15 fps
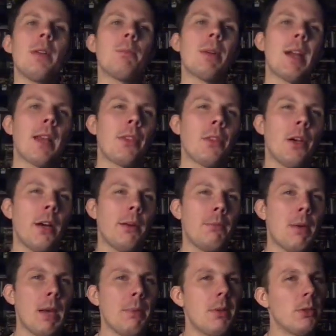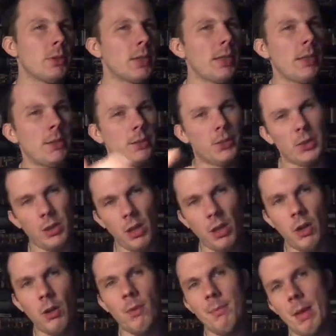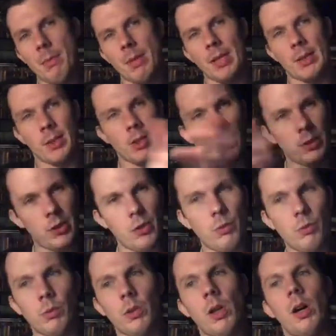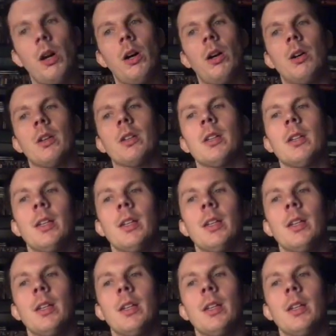but I thought maybe it was a little slow. Maybe it took too long.